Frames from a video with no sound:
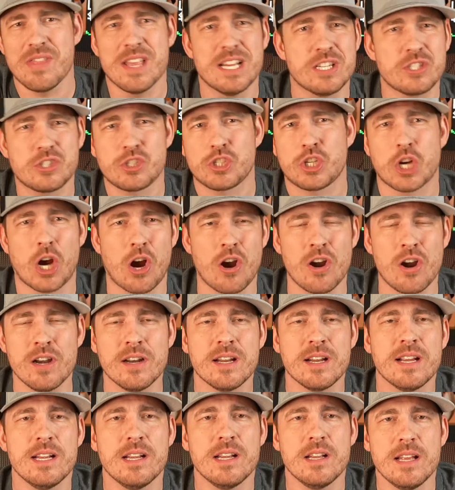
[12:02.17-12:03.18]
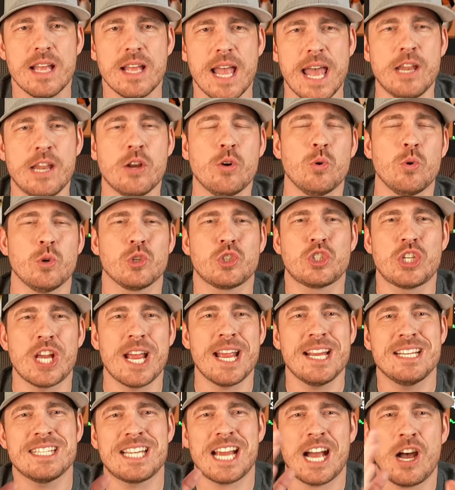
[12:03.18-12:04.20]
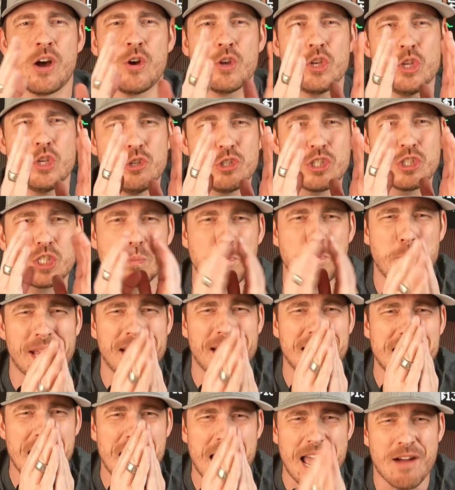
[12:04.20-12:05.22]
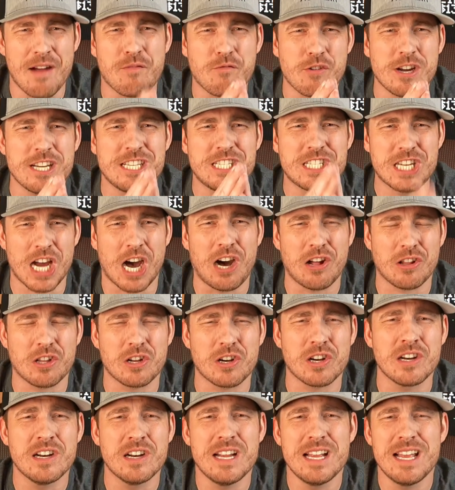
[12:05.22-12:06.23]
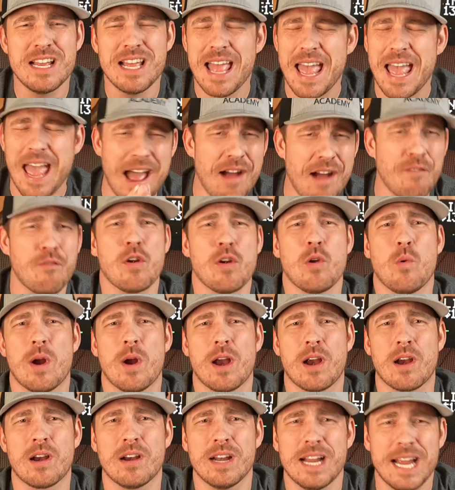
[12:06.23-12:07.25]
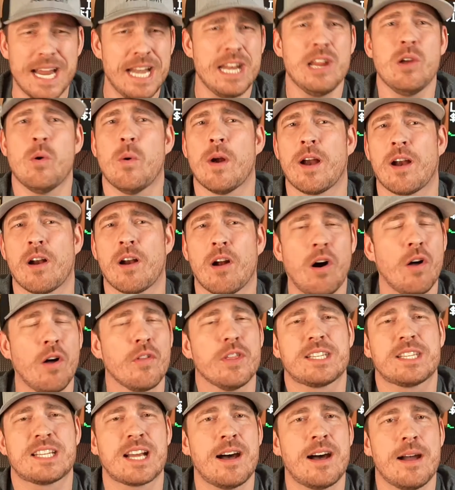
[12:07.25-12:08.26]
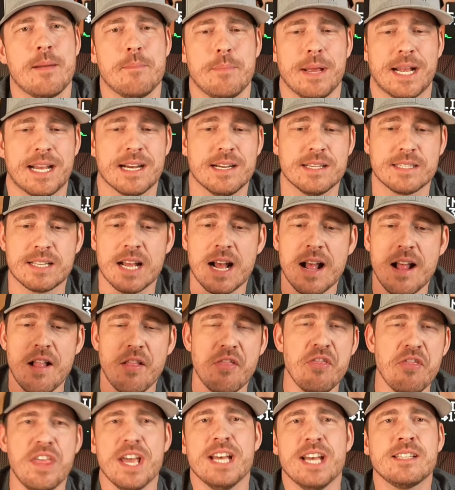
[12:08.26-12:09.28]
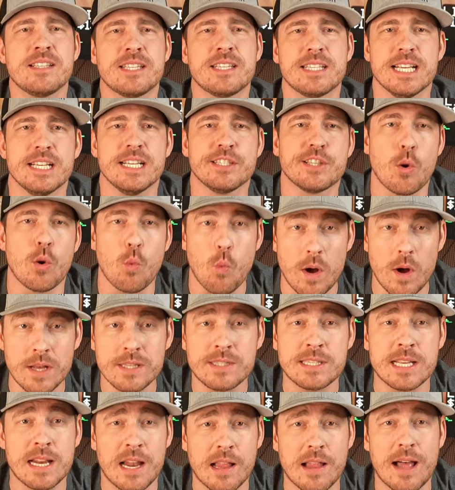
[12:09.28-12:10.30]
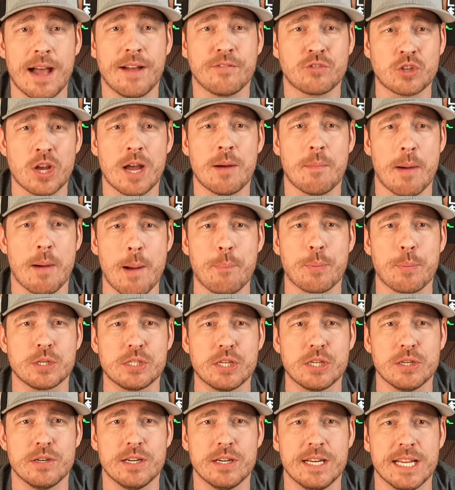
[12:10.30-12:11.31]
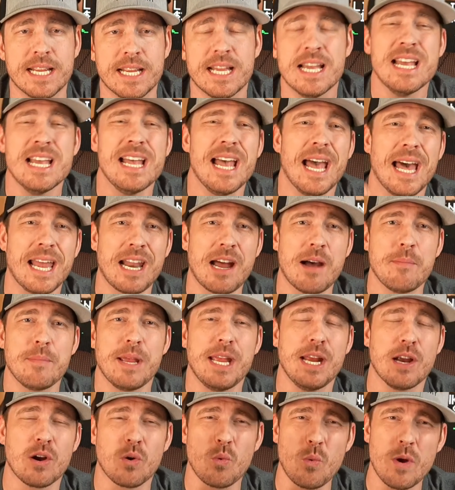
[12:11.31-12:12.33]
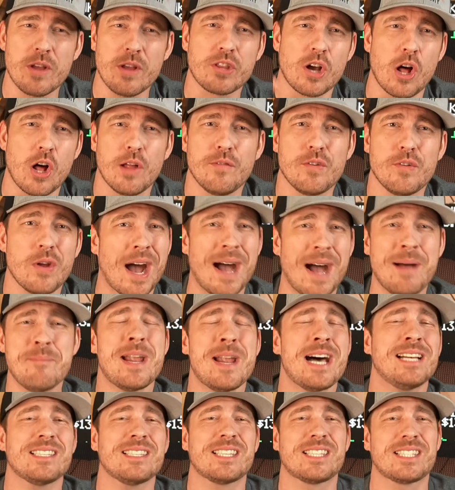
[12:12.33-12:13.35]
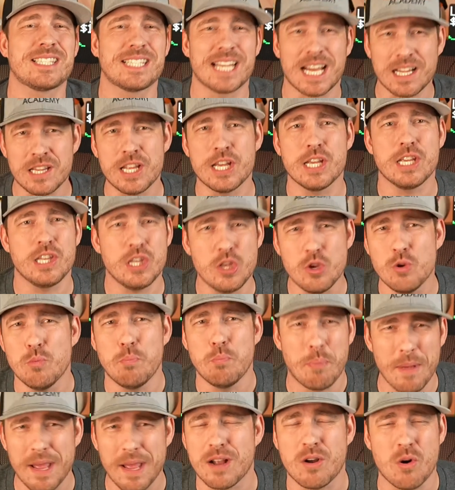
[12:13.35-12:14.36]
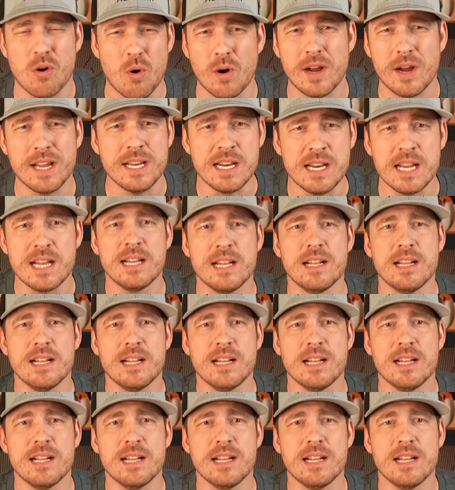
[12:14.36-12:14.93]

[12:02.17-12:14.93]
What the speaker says: this chart and it will change how you spend every dollar everywhere, anywhere, all the time, because this is a once in a lifetime opportunity. And I'm here with all of you. I'm not selling you Bitcoin.